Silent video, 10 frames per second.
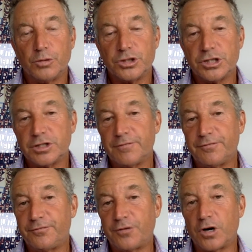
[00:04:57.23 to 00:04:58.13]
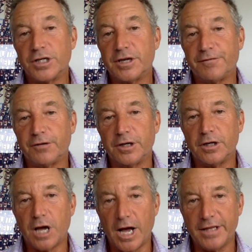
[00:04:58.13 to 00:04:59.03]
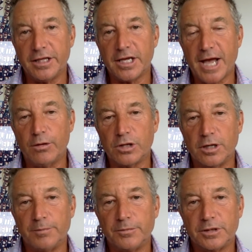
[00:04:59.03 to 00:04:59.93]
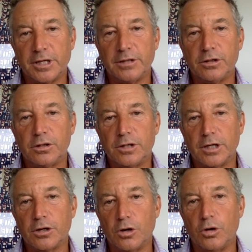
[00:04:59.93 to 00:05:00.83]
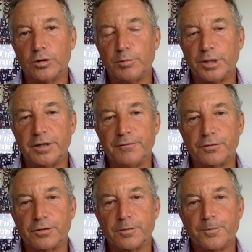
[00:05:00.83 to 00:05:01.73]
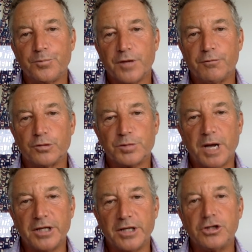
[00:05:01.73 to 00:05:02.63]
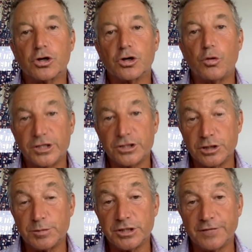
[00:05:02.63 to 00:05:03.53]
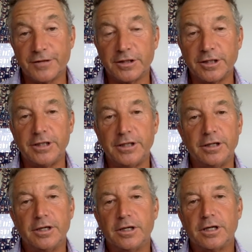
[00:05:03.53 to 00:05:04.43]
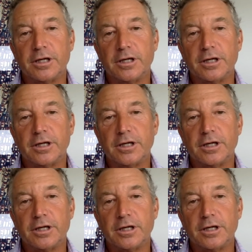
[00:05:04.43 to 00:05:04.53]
which has a far different, I think, outcome than than gold. But if we're if we're responding to your question specifically, yeah.